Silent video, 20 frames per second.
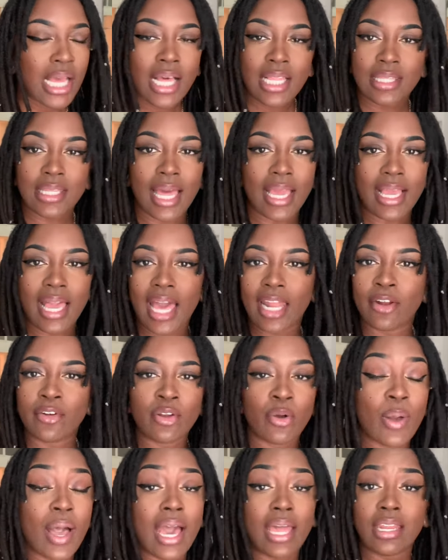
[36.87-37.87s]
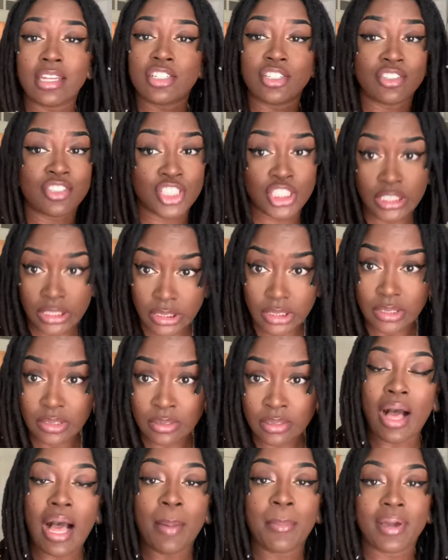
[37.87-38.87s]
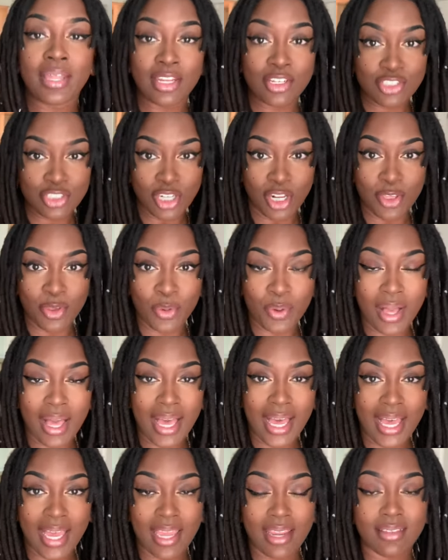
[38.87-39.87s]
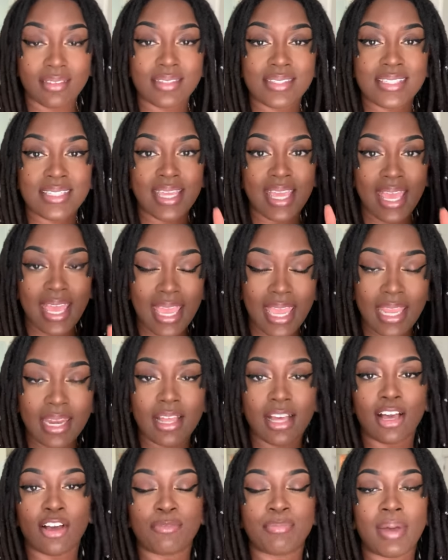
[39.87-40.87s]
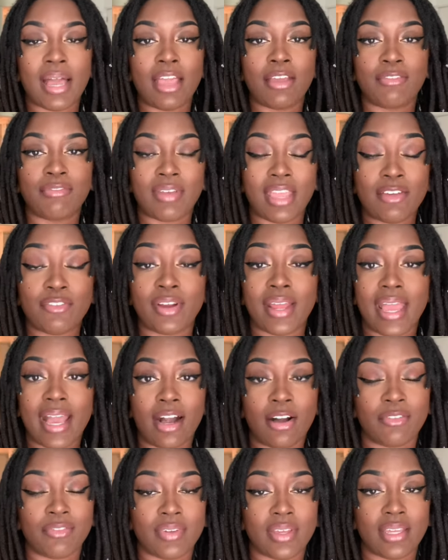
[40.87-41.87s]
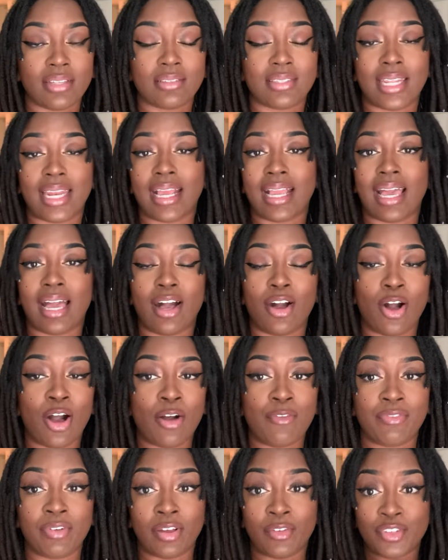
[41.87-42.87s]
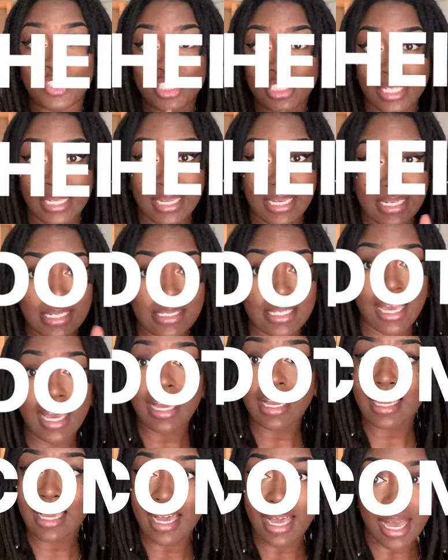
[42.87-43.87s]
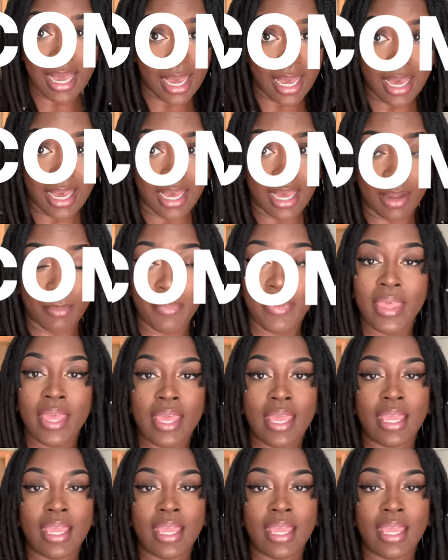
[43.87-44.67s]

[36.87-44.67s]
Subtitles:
Like, I don't know how to just chill. I'm gonna show you guys 10 of my favorite outfits that I got off of Shein.com.